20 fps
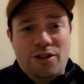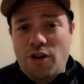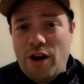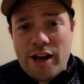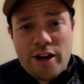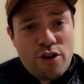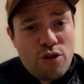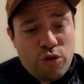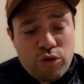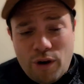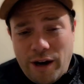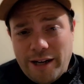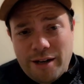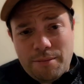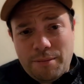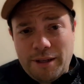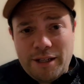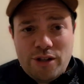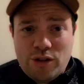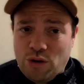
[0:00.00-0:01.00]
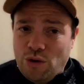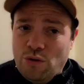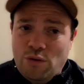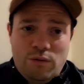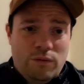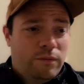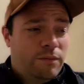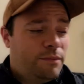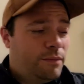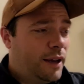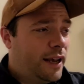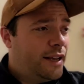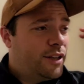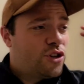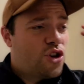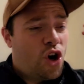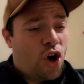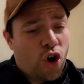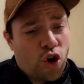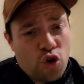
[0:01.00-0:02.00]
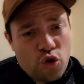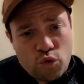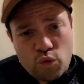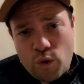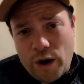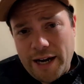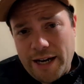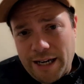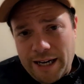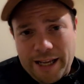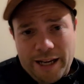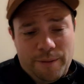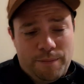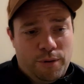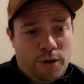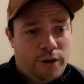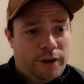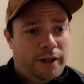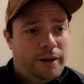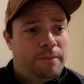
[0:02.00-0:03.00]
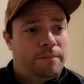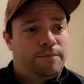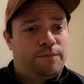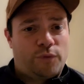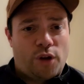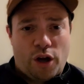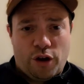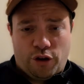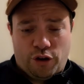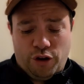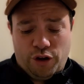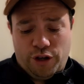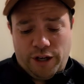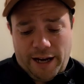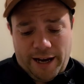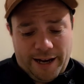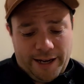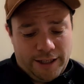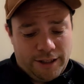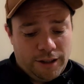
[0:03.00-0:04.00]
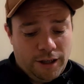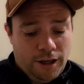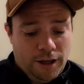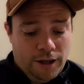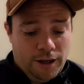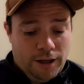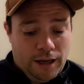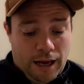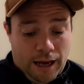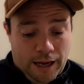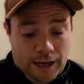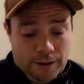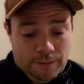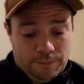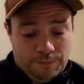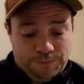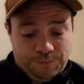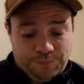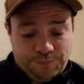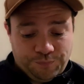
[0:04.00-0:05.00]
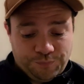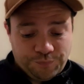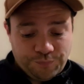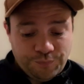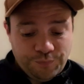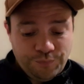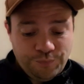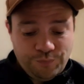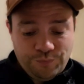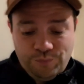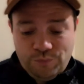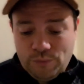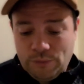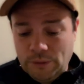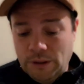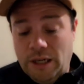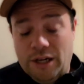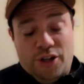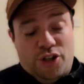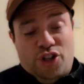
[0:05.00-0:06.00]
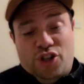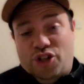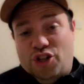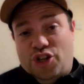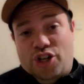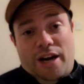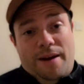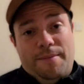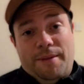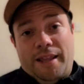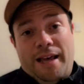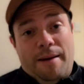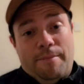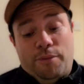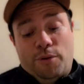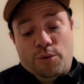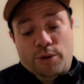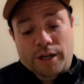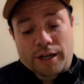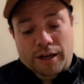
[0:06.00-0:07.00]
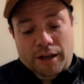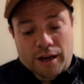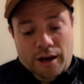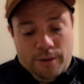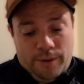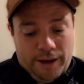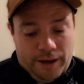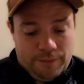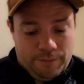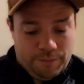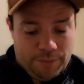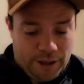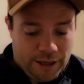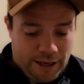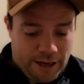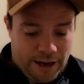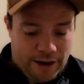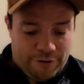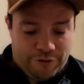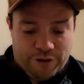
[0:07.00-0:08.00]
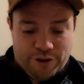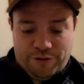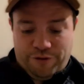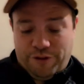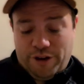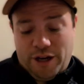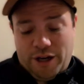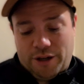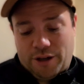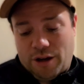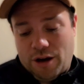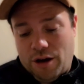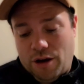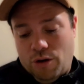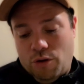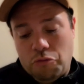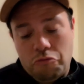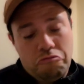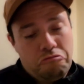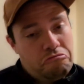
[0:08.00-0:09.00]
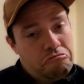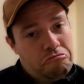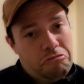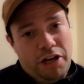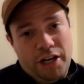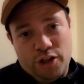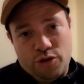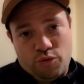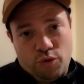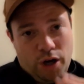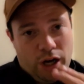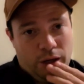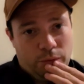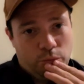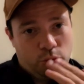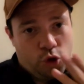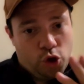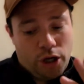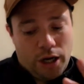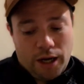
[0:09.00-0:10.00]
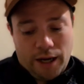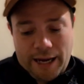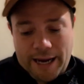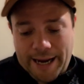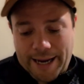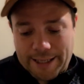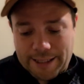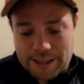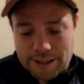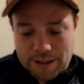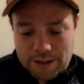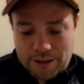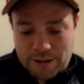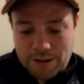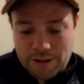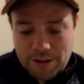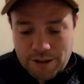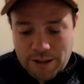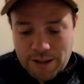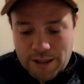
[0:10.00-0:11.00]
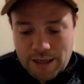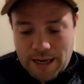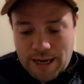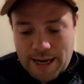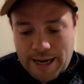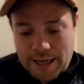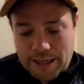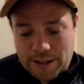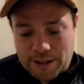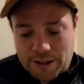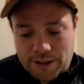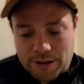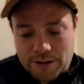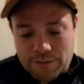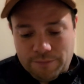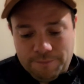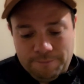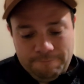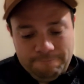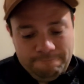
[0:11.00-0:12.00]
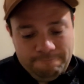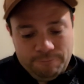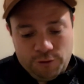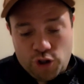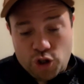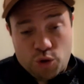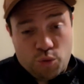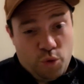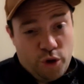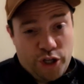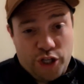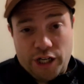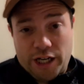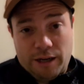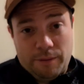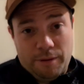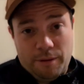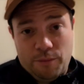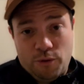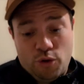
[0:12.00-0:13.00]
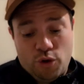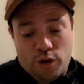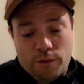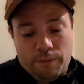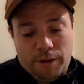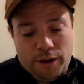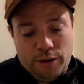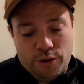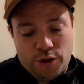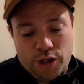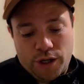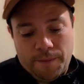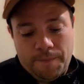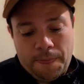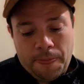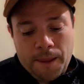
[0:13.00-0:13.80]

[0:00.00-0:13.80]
incredibly tall, but he's got a great leap on him, a good head. It's just a shame that that ball didn't go in. But yeah, for the third goal, his run, well, excellent, excellent. Just wish he had a bit more composure.